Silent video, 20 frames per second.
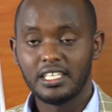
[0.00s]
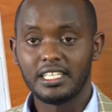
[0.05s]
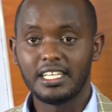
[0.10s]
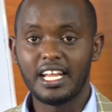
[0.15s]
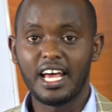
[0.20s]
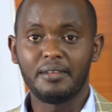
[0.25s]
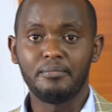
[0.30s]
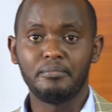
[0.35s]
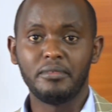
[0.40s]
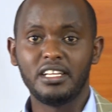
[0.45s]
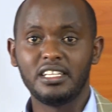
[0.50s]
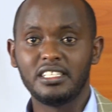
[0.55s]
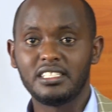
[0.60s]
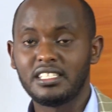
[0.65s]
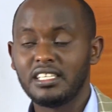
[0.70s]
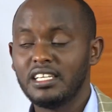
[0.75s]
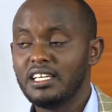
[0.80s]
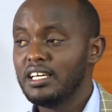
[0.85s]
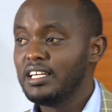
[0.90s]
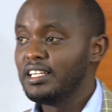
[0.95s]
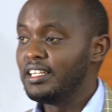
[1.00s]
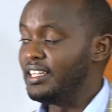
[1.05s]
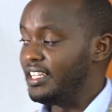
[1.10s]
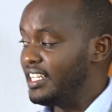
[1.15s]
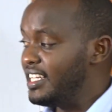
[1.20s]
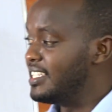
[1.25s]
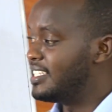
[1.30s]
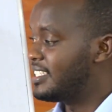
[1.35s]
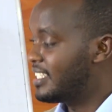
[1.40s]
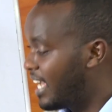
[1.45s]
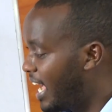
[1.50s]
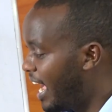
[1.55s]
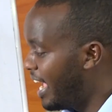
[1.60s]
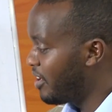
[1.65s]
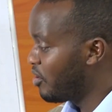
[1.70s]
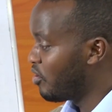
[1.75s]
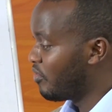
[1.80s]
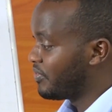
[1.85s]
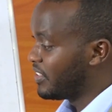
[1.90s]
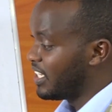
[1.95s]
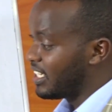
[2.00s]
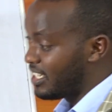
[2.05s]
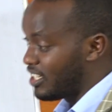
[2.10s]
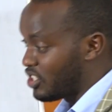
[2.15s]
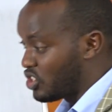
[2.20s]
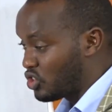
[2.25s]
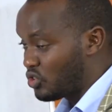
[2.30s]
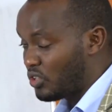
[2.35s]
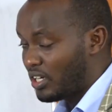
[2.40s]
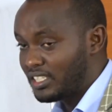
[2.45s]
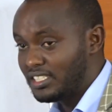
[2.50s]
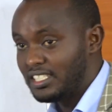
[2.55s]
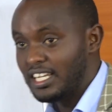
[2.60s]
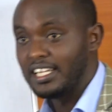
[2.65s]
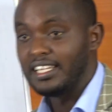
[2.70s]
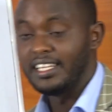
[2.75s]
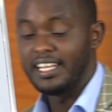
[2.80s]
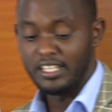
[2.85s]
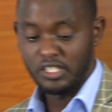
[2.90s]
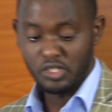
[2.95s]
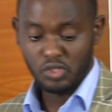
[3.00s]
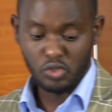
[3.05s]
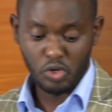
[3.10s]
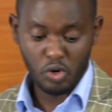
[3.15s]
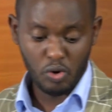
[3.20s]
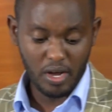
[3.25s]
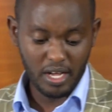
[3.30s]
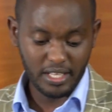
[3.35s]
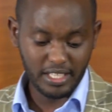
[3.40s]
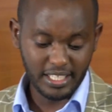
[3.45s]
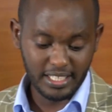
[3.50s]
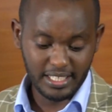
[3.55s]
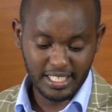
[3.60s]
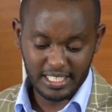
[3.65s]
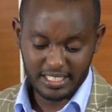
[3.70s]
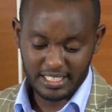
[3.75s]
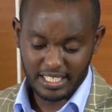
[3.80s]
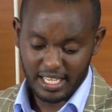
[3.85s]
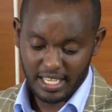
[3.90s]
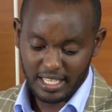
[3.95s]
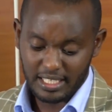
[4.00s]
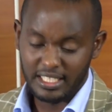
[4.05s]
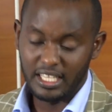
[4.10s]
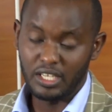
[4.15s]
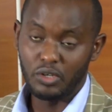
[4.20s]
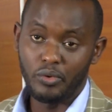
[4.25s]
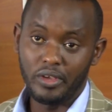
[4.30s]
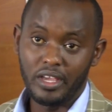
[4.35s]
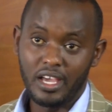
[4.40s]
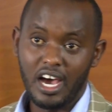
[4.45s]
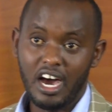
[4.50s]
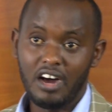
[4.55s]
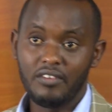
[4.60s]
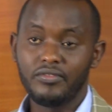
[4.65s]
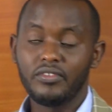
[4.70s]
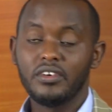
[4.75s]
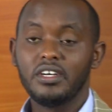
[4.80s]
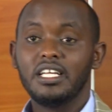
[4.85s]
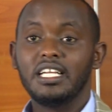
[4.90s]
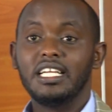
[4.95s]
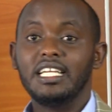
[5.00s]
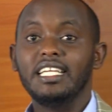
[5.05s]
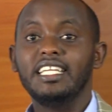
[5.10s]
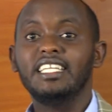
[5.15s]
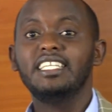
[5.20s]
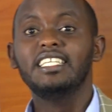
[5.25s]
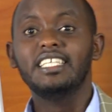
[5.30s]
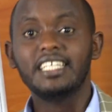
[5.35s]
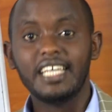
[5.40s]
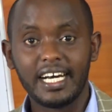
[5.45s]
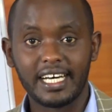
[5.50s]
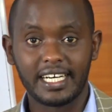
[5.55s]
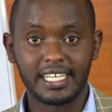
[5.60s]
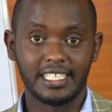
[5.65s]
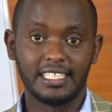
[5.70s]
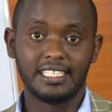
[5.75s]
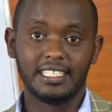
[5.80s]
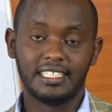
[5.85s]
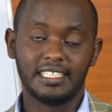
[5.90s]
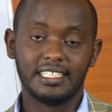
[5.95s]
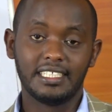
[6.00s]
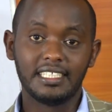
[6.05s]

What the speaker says: That means this kind of data structure, they store the data that we have linearly.